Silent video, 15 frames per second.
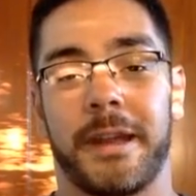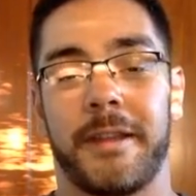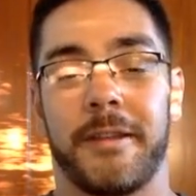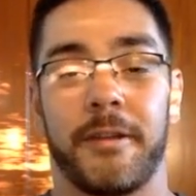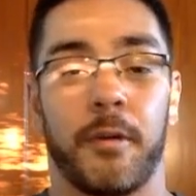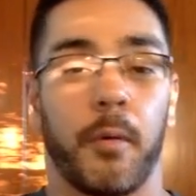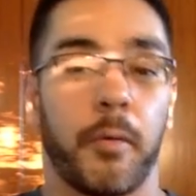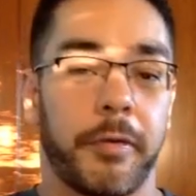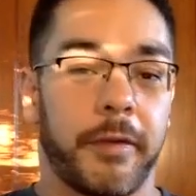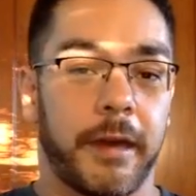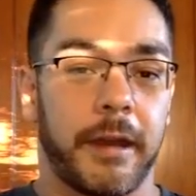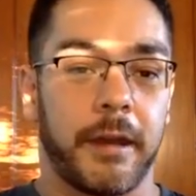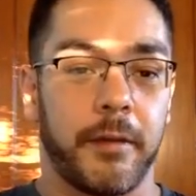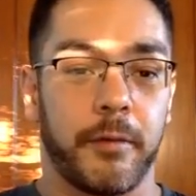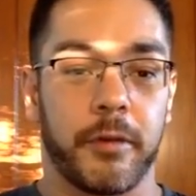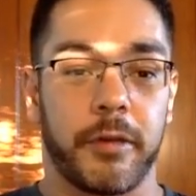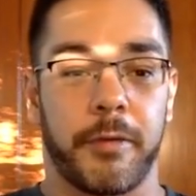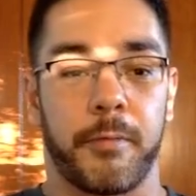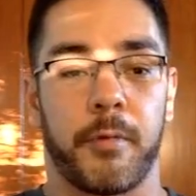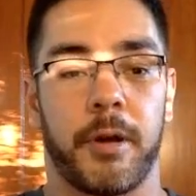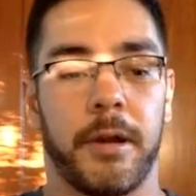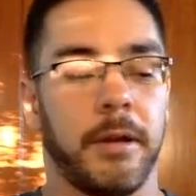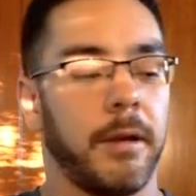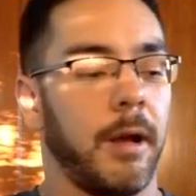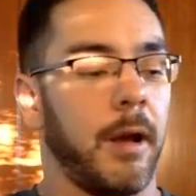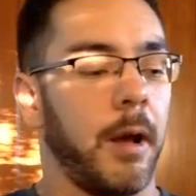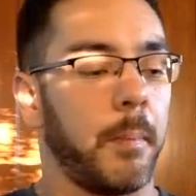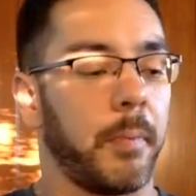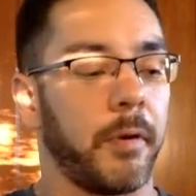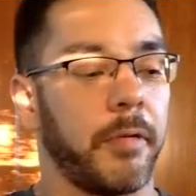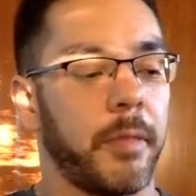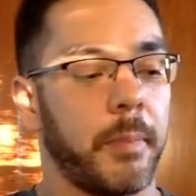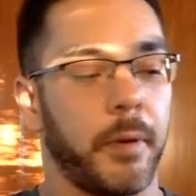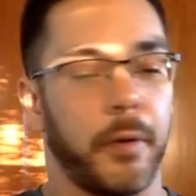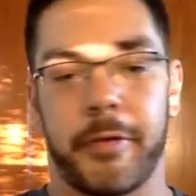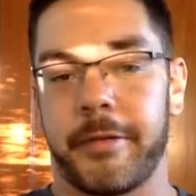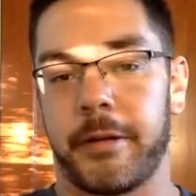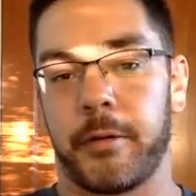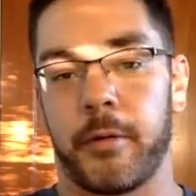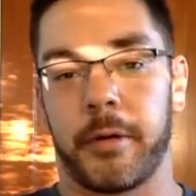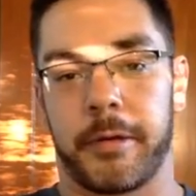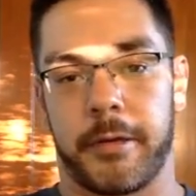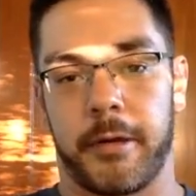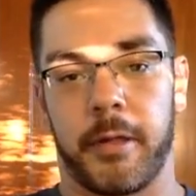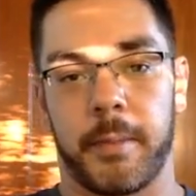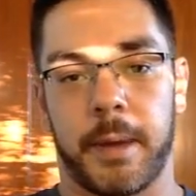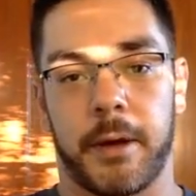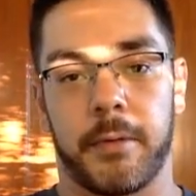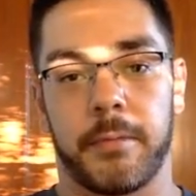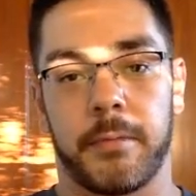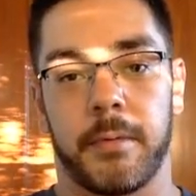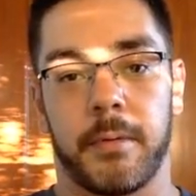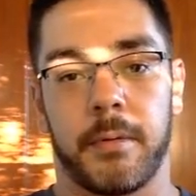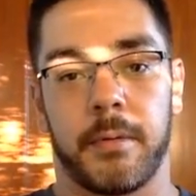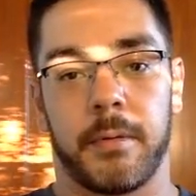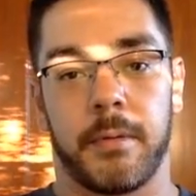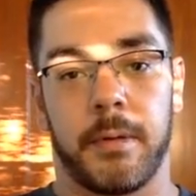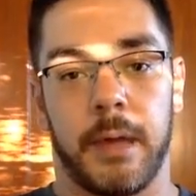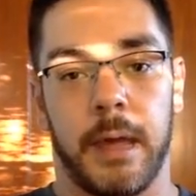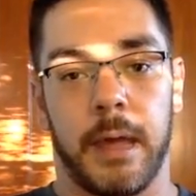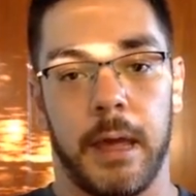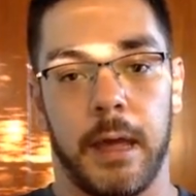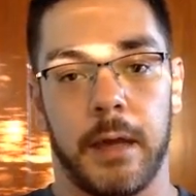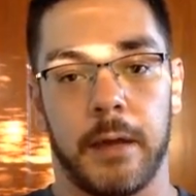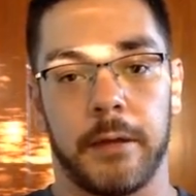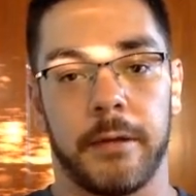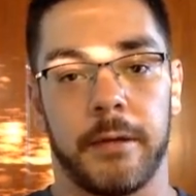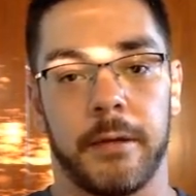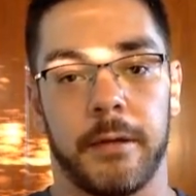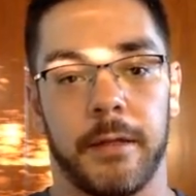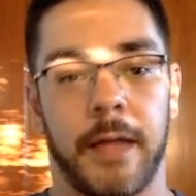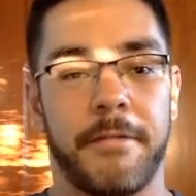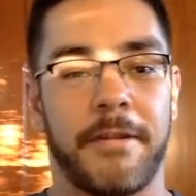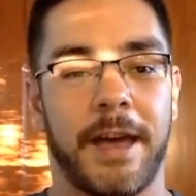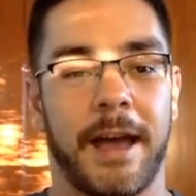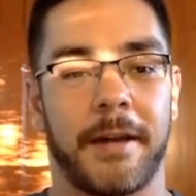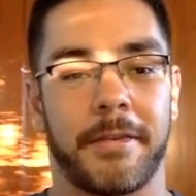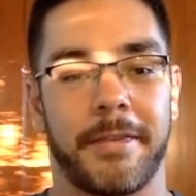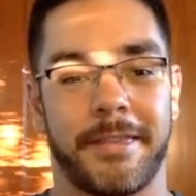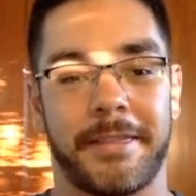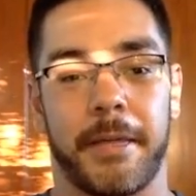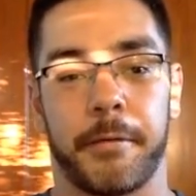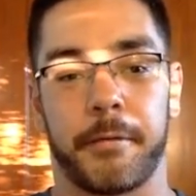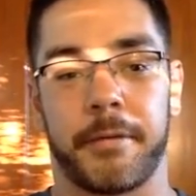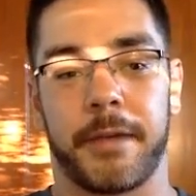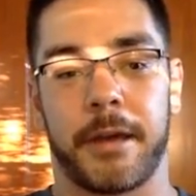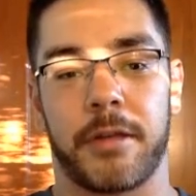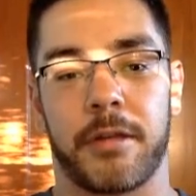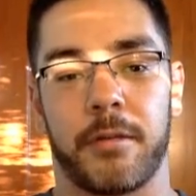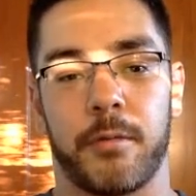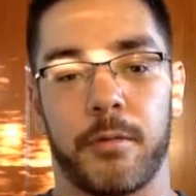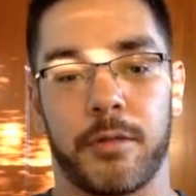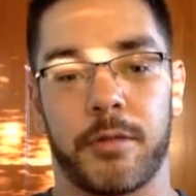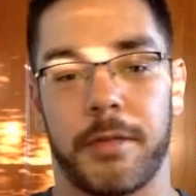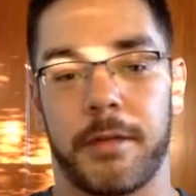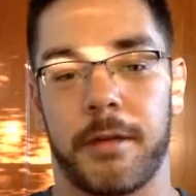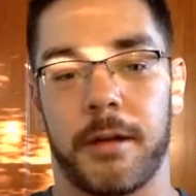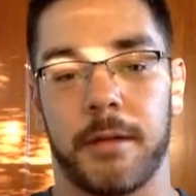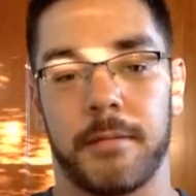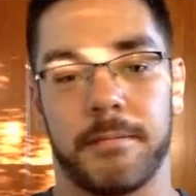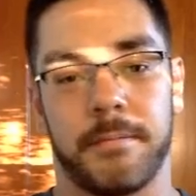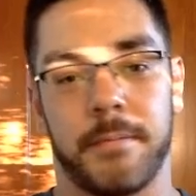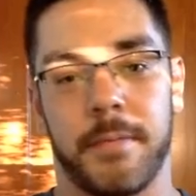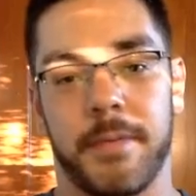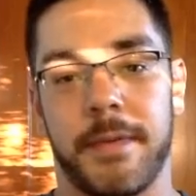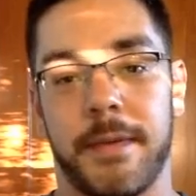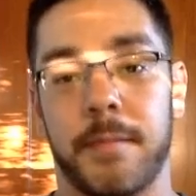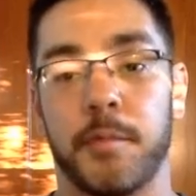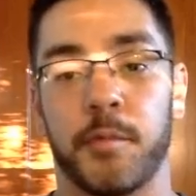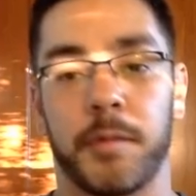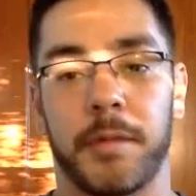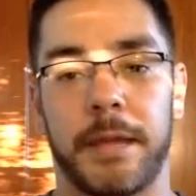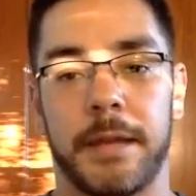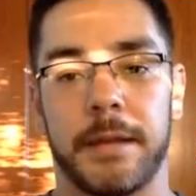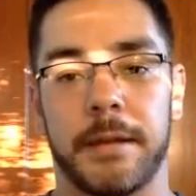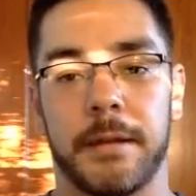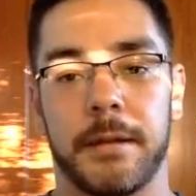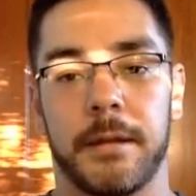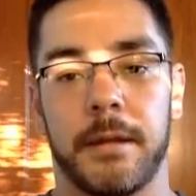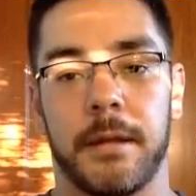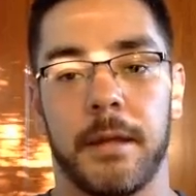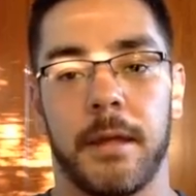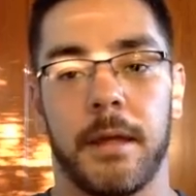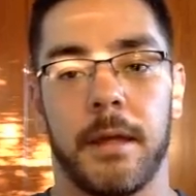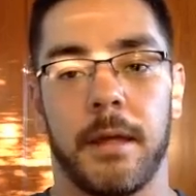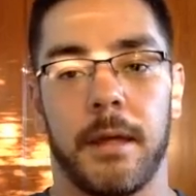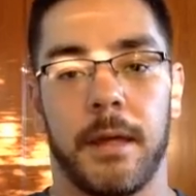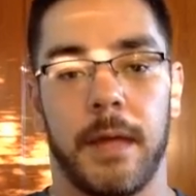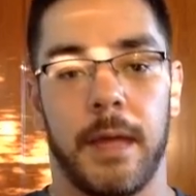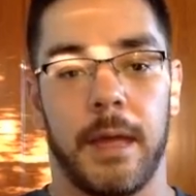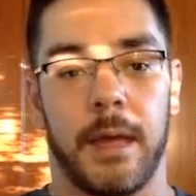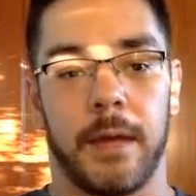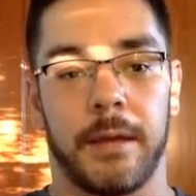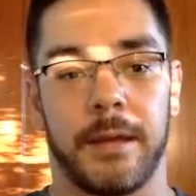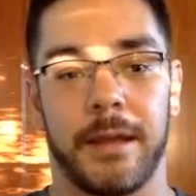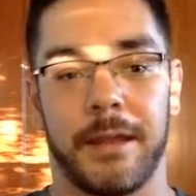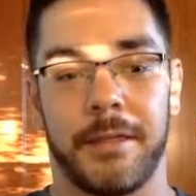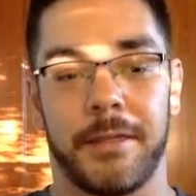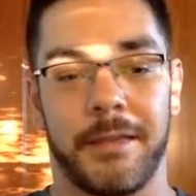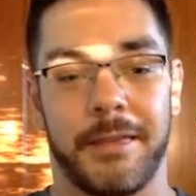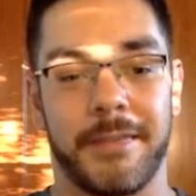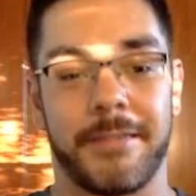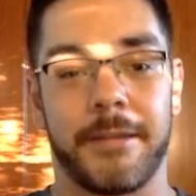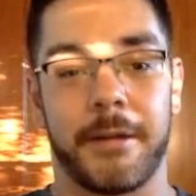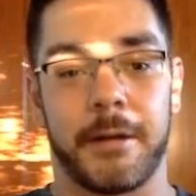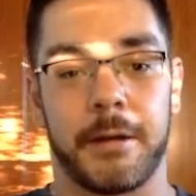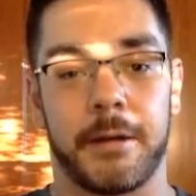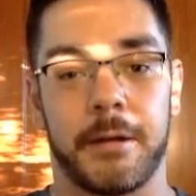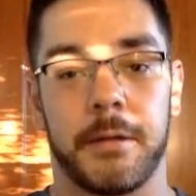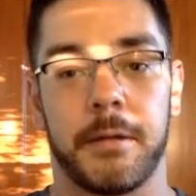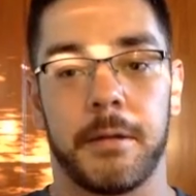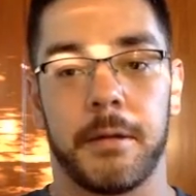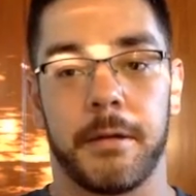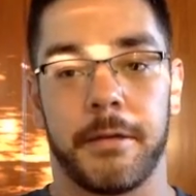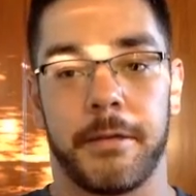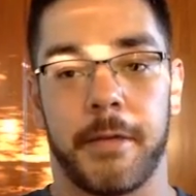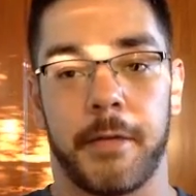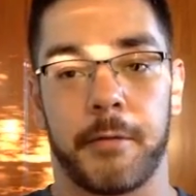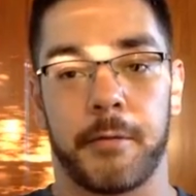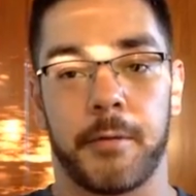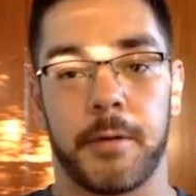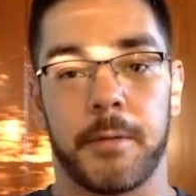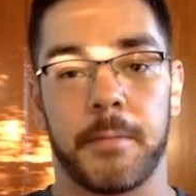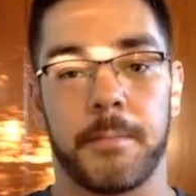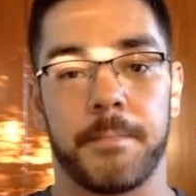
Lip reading: to goal setting, which is what burntheboats.org is all about. And life hacks is another section which I thought seemed related, and getting things done is another one.